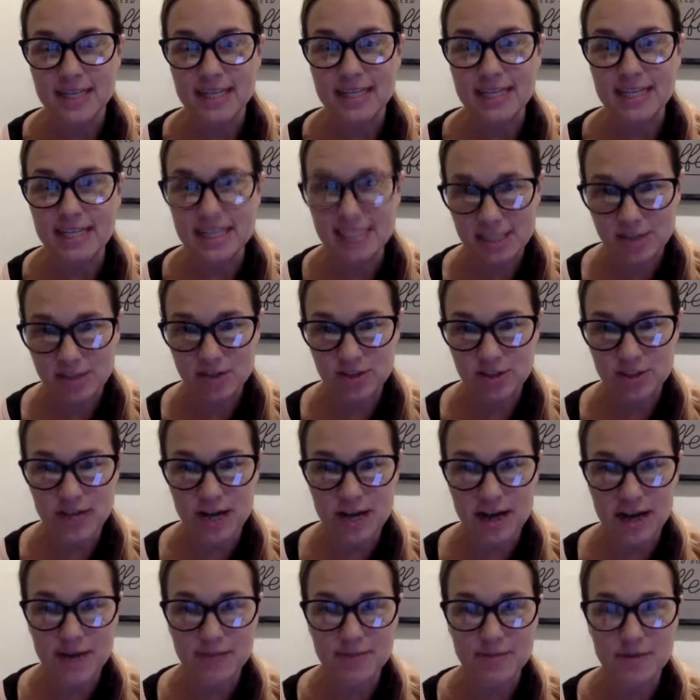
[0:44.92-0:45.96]
Eastern
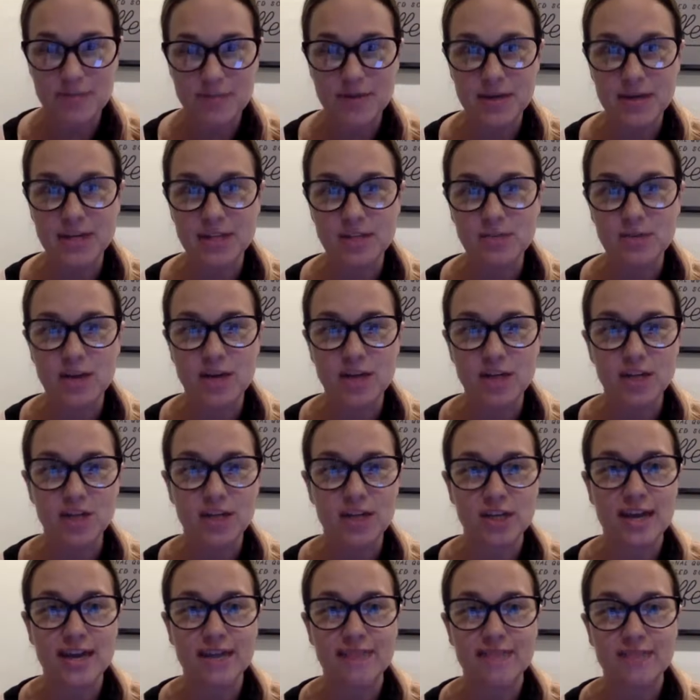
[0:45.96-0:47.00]
time, because we
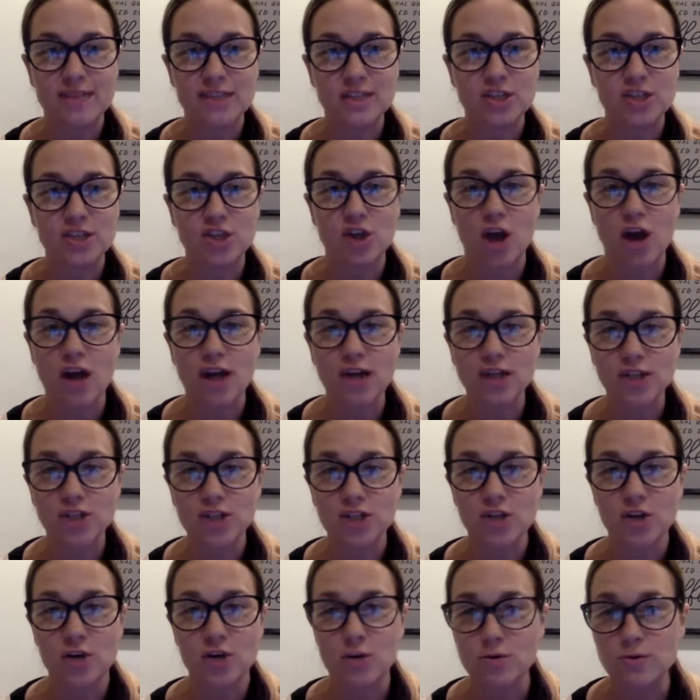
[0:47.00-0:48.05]
actually have Josh
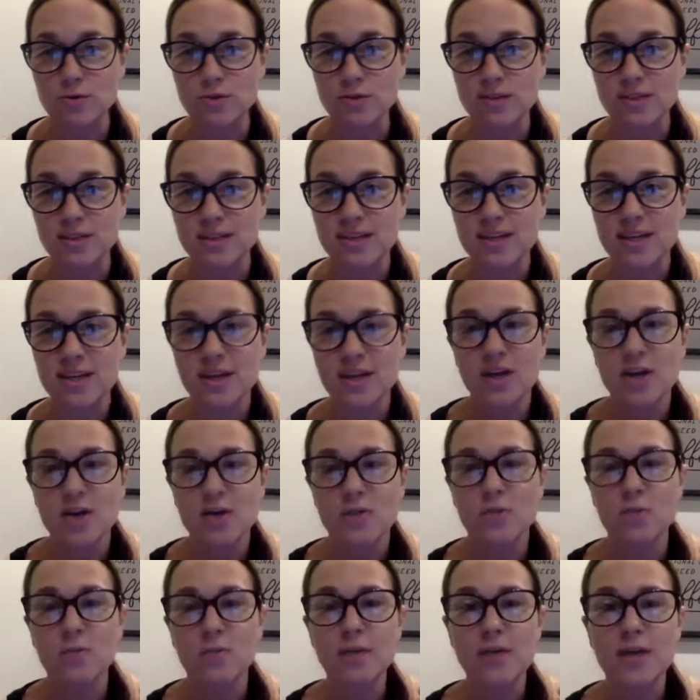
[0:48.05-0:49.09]
Coates
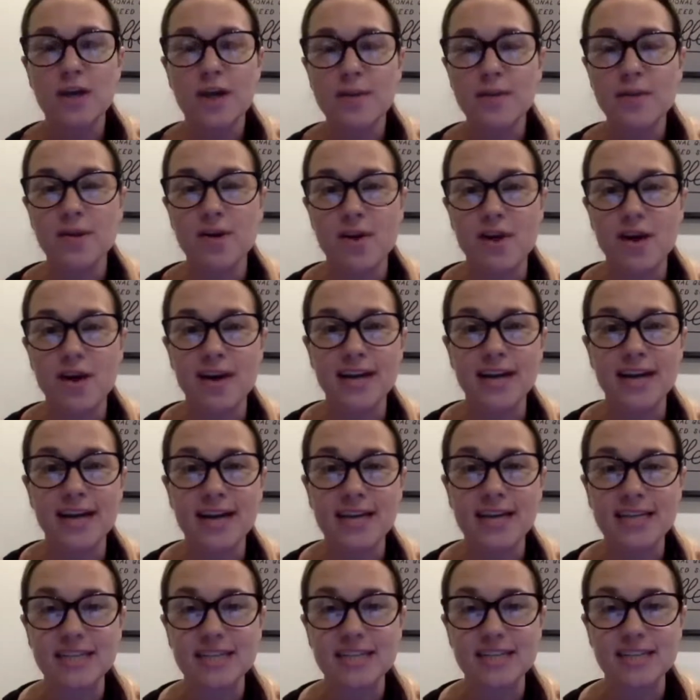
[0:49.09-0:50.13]
will be coming on,
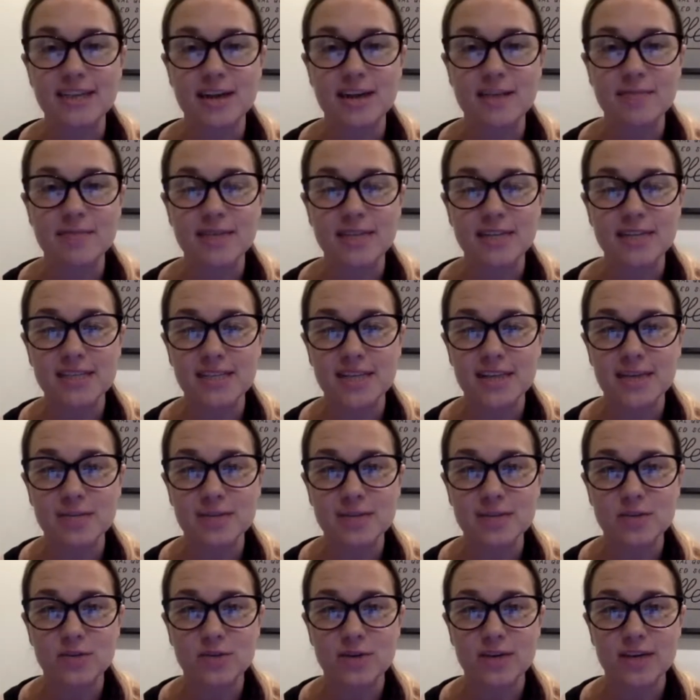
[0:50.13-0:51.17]
and he's going to
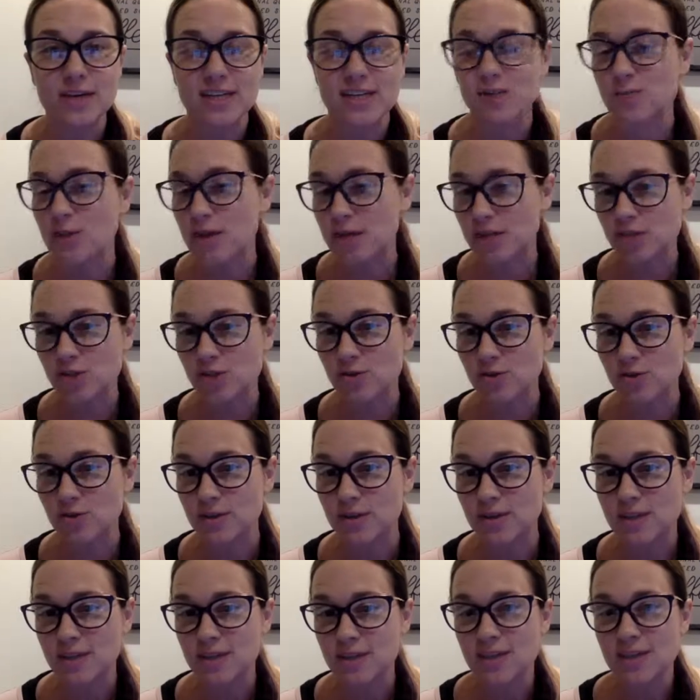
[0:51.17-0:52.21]
be doing a
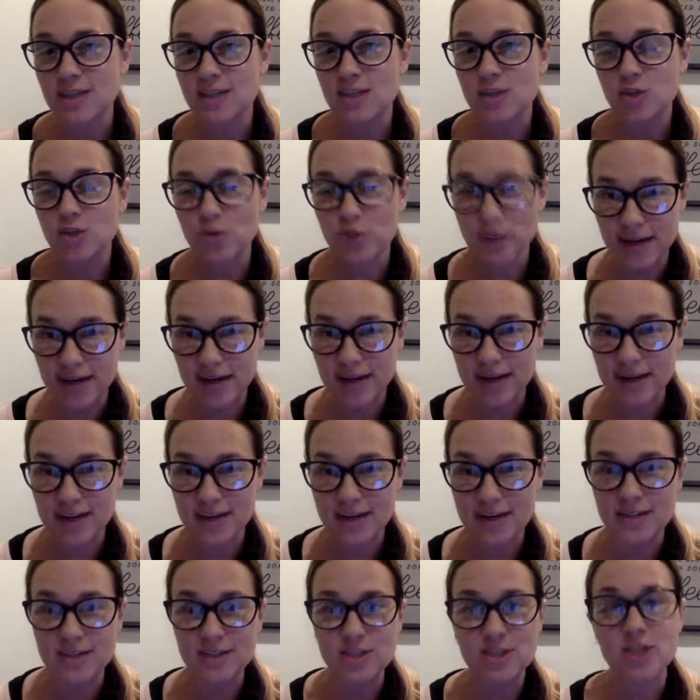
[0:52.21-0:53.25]
special
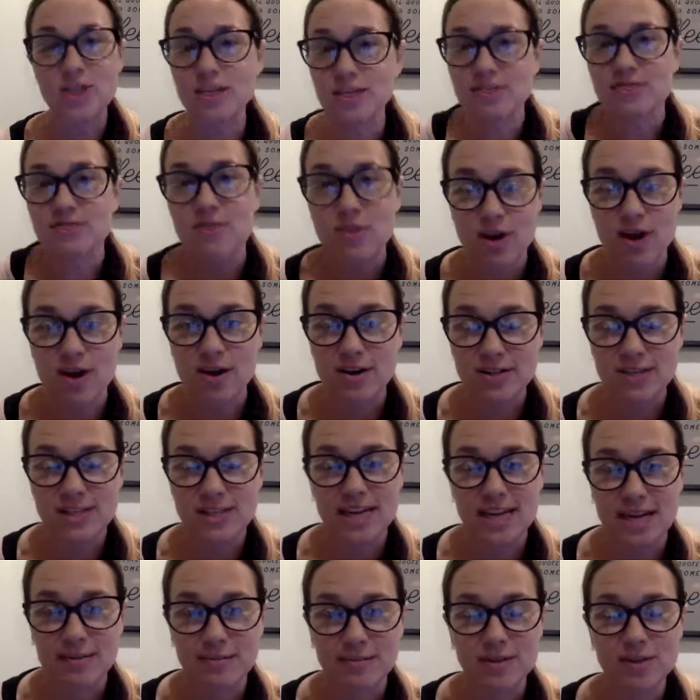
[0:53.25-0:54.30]
training just for our
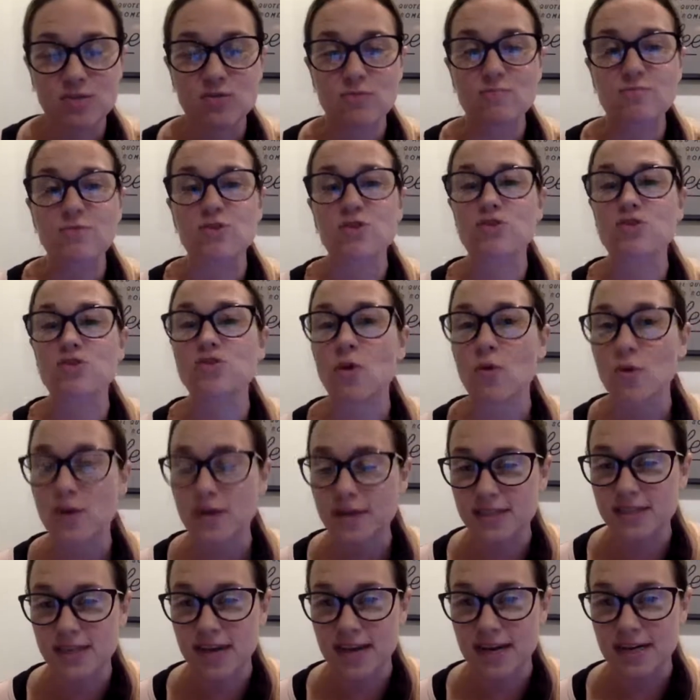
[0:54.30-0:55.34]
team. So I'm so
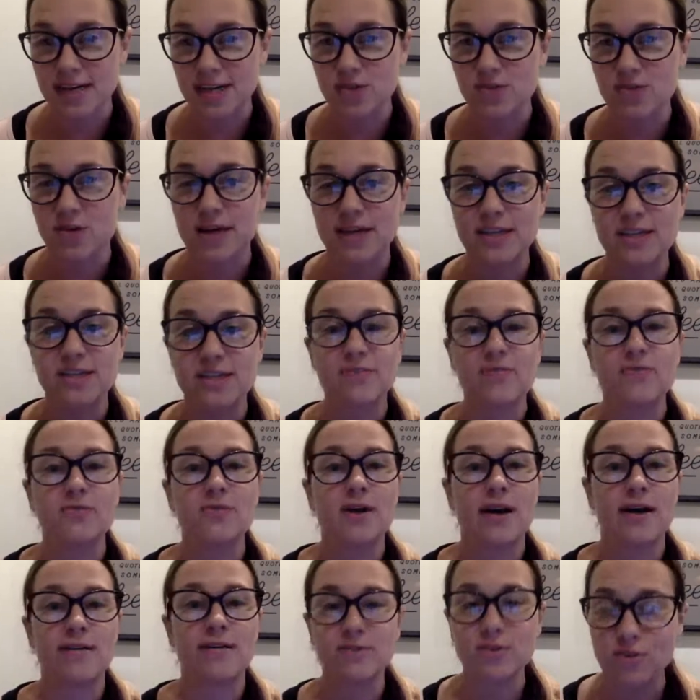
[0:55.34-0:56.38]
excited, you guys. If you
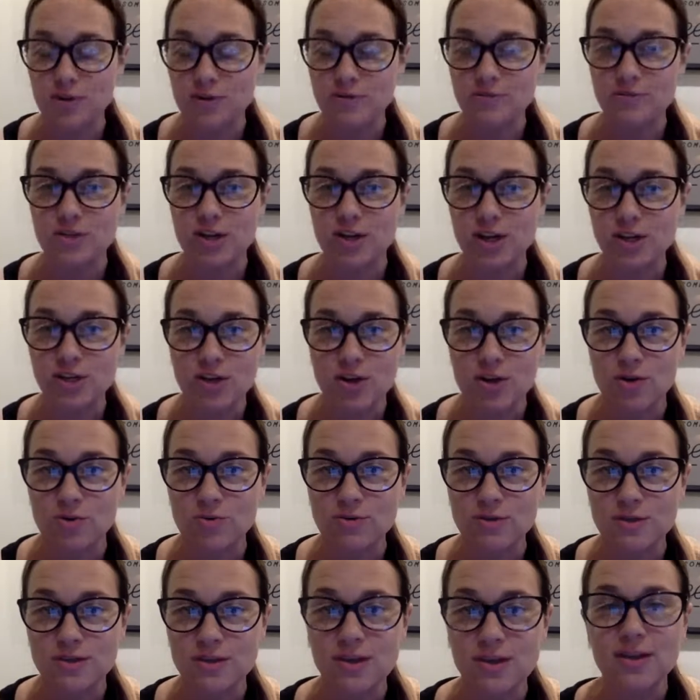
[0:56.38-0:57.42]
haven't heard of Josh
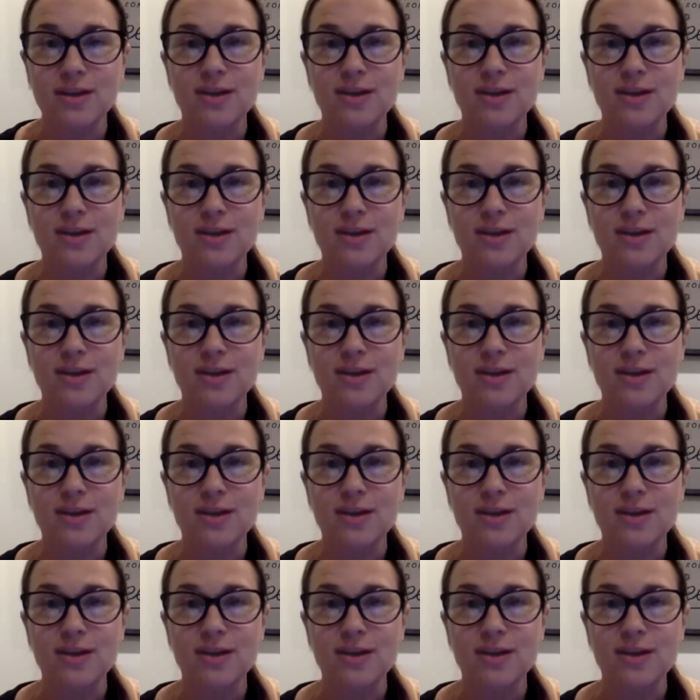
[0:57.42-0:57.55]
Coates,